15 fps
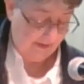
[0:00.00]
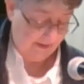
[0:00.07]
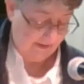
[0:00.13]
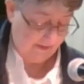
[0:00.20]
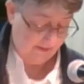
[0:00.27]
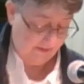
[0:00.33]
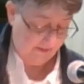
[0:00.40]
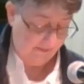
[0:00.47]

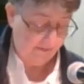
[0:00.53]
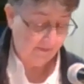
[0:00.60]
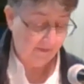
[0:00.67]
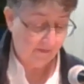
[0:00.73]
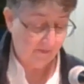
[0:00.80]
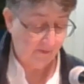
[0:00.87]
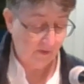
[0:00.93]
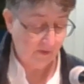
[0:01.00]
in two
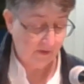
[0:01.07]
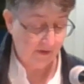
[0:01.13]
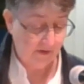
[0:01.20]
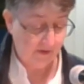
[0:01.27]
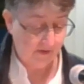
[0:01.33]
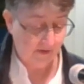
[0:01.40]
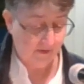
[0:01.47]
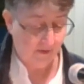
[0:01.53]

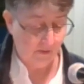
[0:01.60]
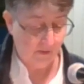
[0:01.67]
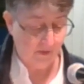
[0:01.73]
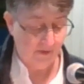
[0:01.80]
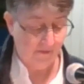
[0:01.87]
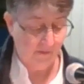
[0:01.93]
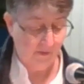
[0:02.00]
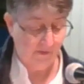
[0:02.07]
verses, the third
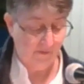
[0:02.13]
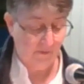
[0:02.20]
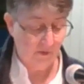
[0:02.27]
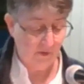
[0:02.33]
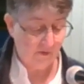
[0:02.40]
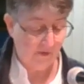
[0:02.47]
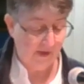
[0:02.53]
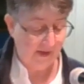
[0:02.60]
and the fourth
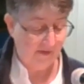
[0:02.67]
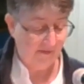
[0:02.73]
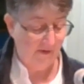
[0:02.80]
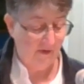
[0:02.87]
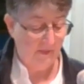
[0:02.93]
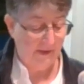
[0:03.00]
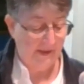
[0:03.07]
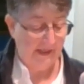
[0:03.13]
verse, right at the
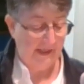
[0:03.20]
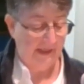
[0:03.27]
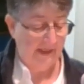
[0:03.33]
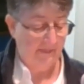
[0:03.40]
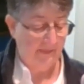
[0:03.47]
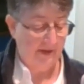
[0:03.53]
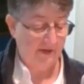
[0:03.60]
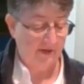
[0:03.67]
very
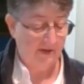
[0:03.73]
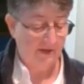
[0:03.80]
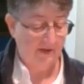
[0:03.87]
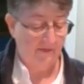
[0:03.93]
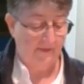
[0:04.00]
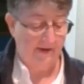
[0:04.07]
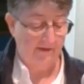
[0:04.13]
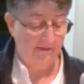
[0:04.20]
beginning, it mentions
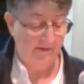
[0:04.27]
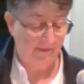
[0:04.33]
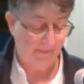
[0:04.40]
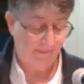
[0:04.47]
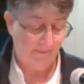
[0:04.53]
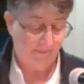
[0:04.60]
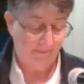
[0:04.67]
the fountain.